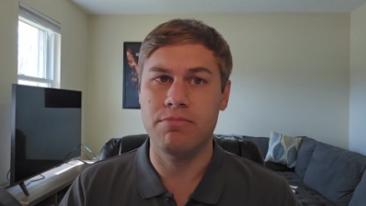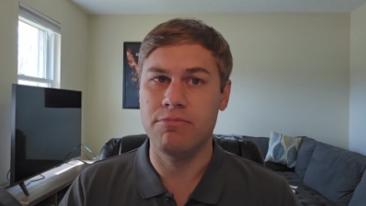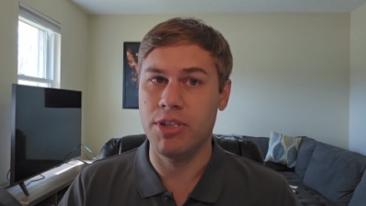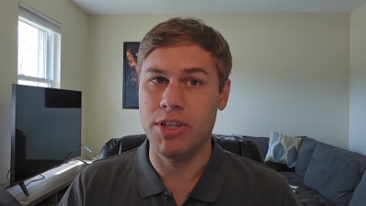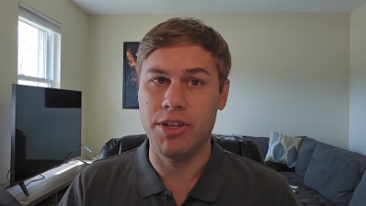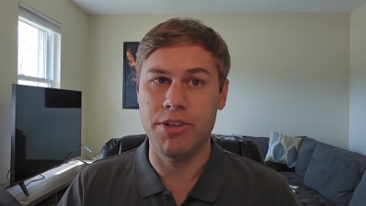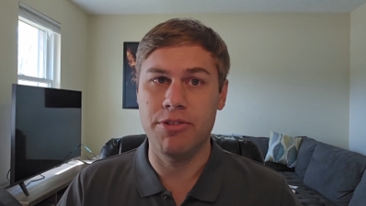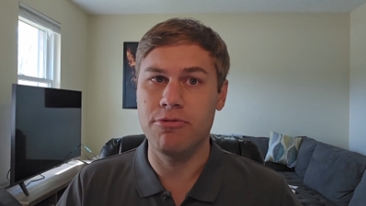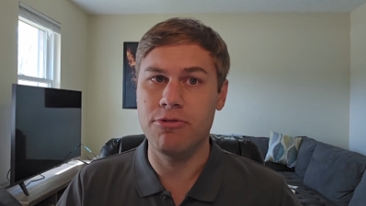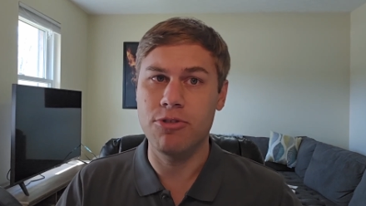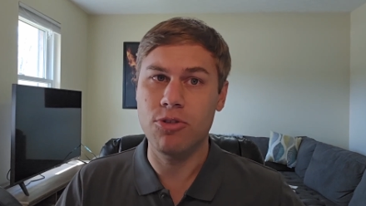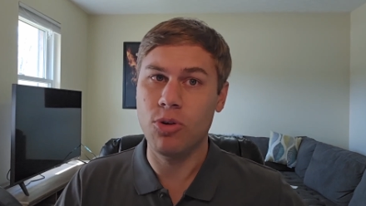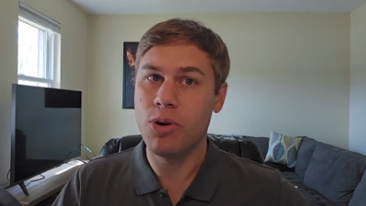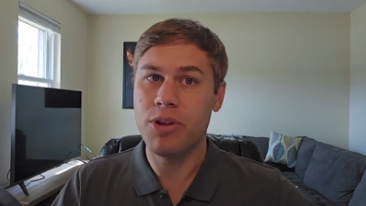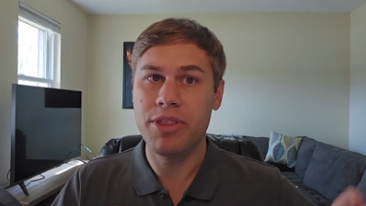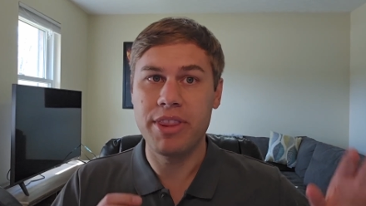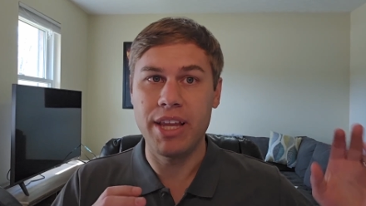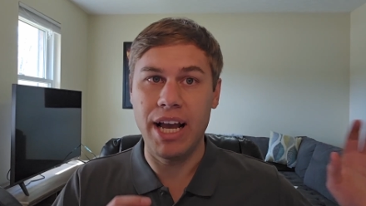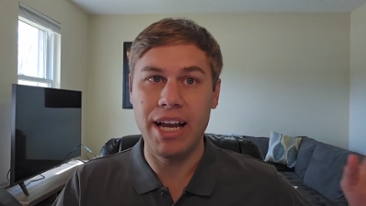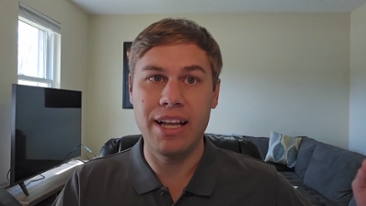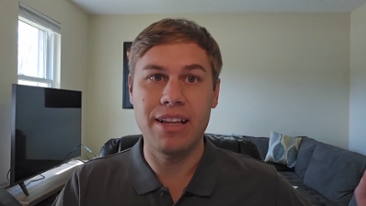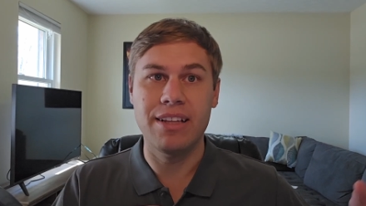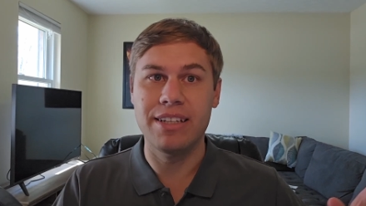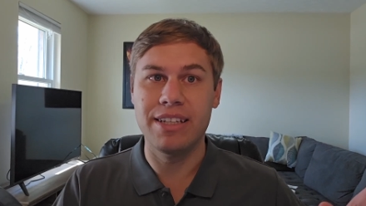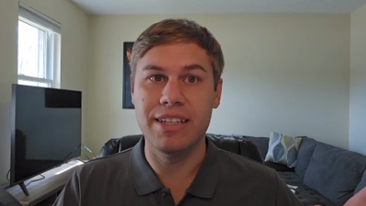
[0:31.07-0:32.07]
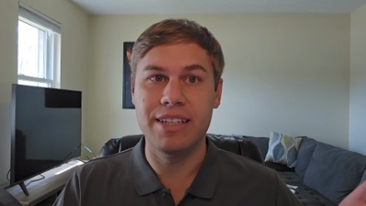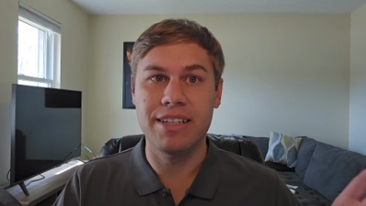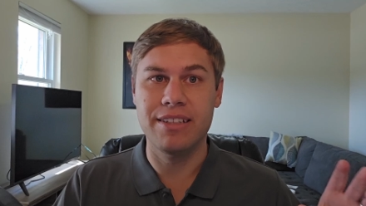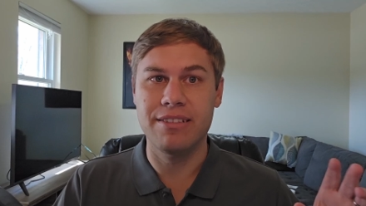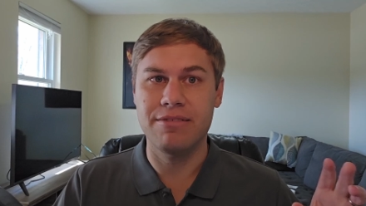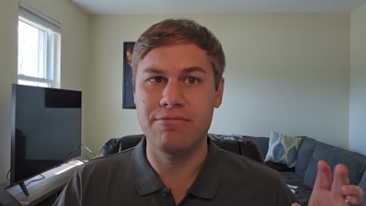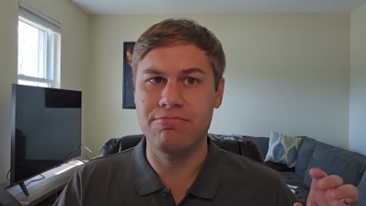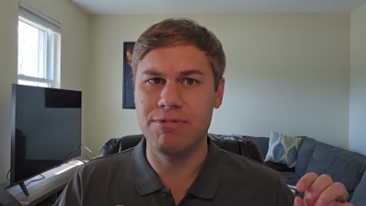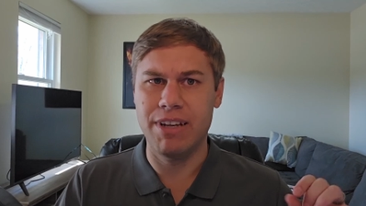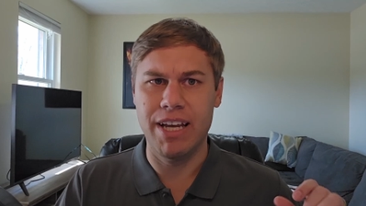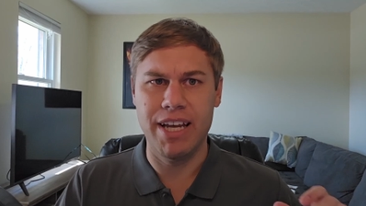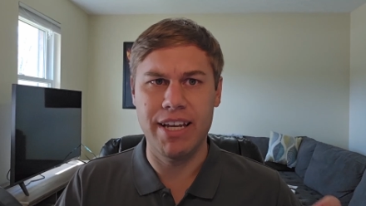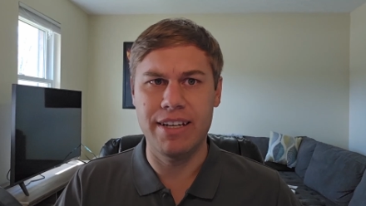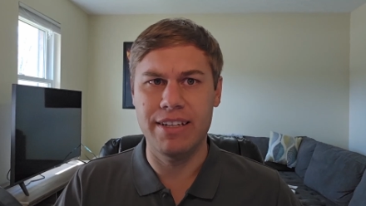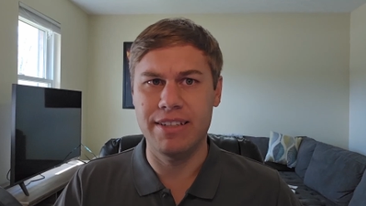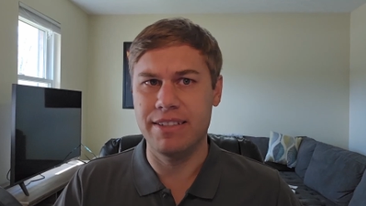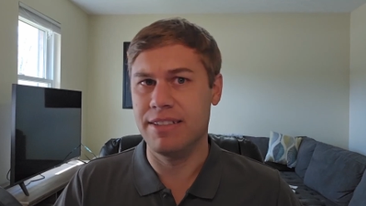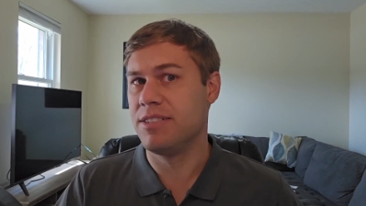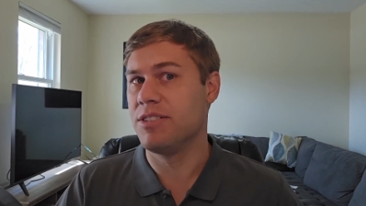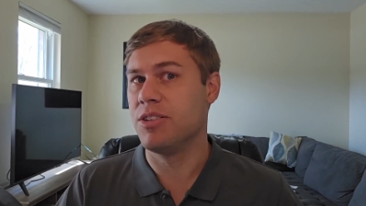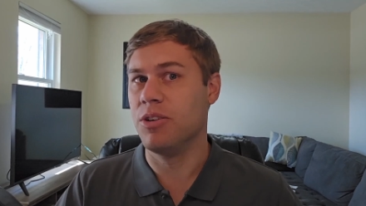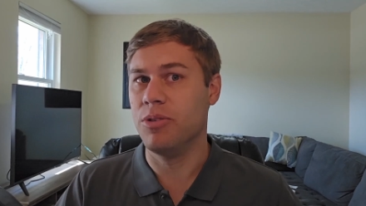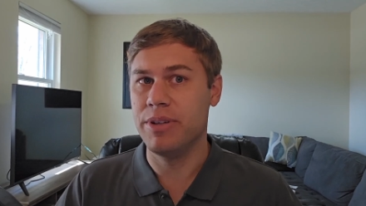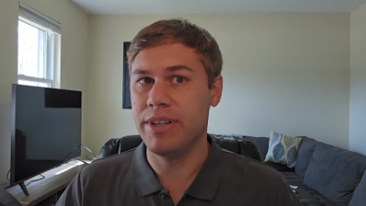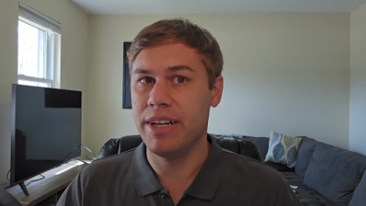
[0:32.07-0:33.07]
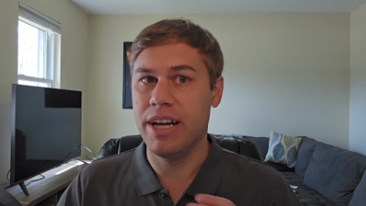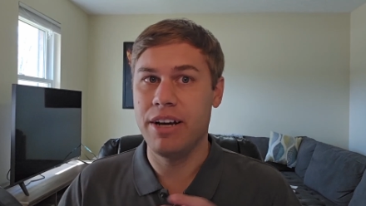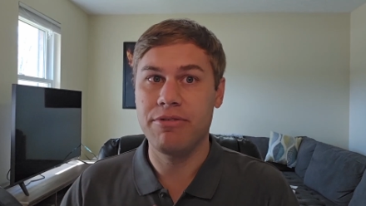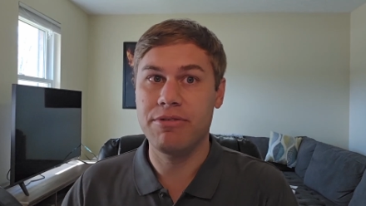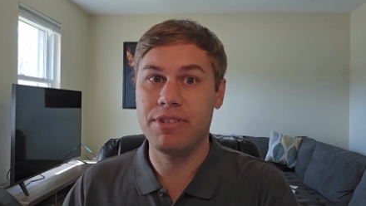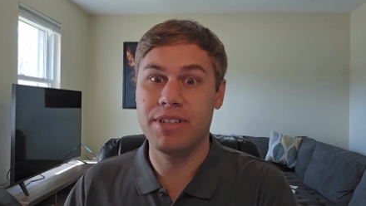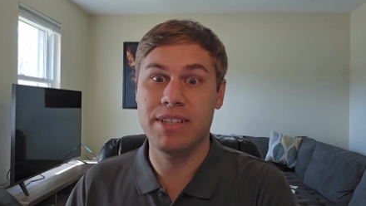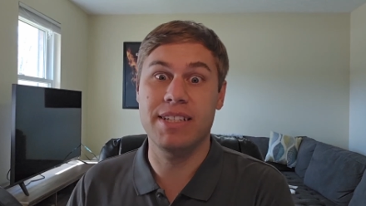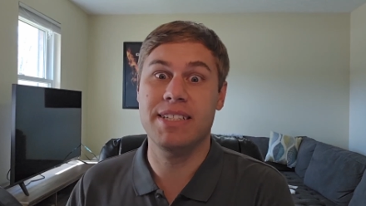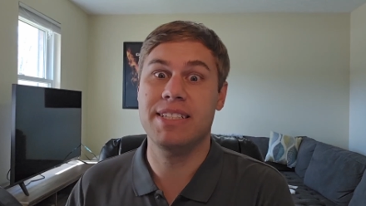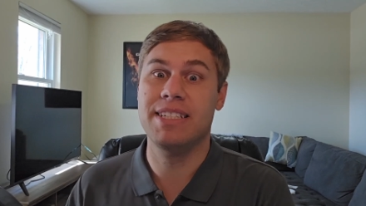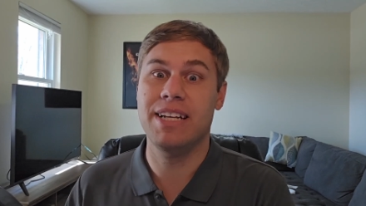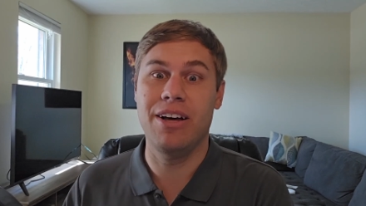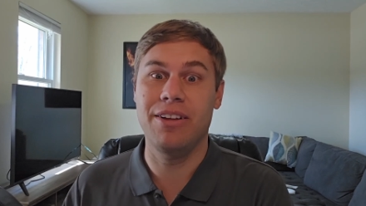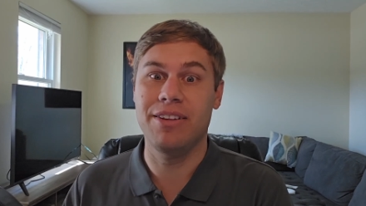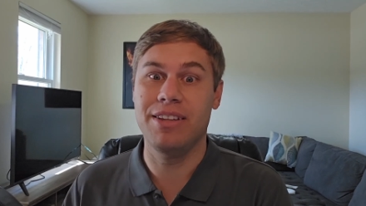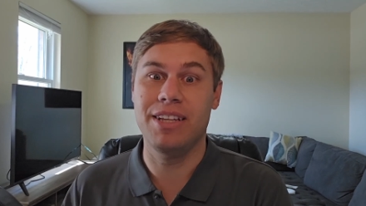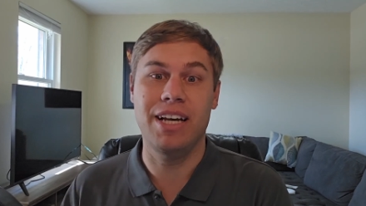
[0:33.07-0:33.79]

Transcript: the North Island and going down to the South